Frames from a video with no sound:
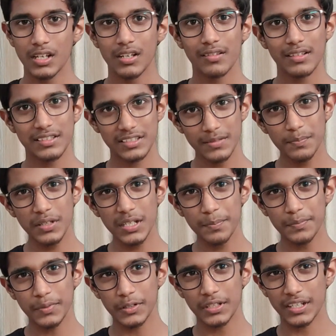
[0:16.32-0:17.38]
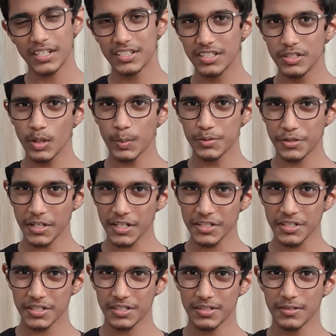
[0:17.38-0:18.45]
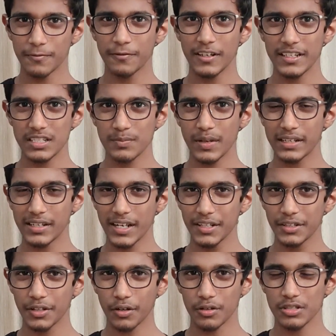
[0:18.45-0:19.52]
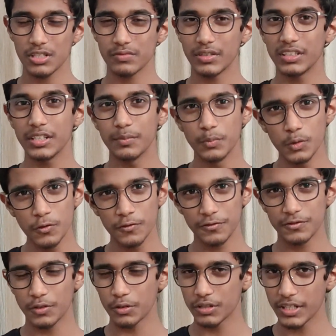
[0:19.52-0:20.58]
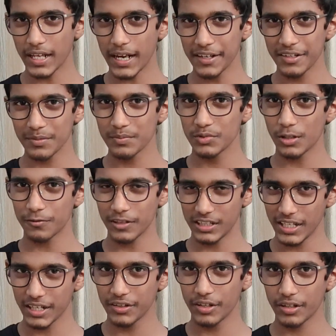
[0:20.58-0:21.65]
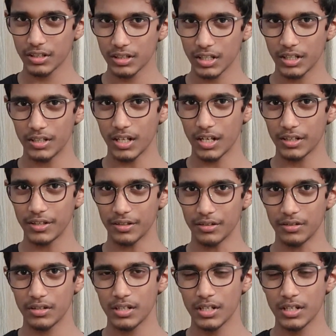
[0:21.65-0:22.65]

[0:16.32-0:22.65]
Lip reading: Well, simply put, it's the obstruction faced by electrons when they move through the atoms of an electrical conductor.